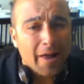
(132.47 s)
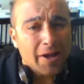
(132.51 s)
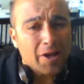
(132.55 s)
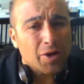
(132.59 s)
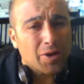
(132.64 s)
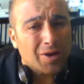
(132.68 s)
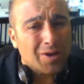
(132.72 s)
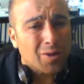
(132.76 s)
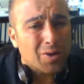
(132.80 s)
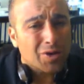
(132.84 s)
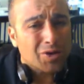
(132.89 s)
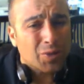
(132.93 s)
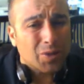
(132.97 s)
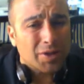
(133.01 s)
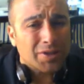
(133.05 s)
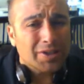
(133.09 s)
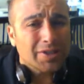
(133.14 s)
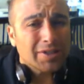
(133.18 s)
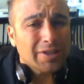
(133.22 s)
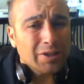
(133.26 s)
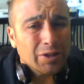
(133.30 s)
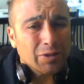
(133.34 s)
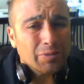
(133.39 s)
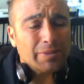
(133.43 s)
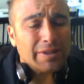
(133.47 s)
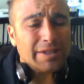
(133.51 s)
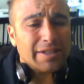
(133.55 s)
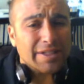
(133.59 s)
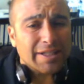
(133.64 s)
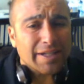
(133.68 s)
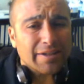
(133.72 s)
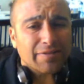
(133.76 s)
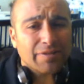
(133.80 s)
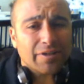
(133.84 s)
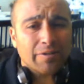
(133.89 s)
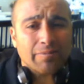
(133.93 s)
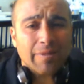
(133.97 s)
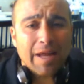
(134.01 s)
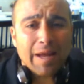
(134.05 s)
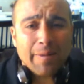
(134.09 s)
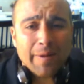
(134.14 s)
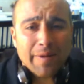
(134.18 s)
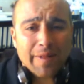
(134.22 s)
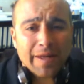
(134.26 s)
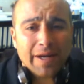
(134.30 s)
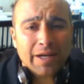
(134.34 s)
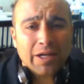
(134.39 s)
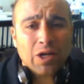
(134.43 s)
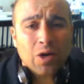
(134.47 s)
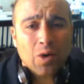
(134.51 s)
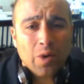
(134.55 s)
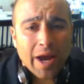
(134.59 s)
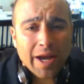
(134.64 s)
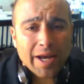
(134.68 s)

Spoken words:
Your course works a little bit different maybe than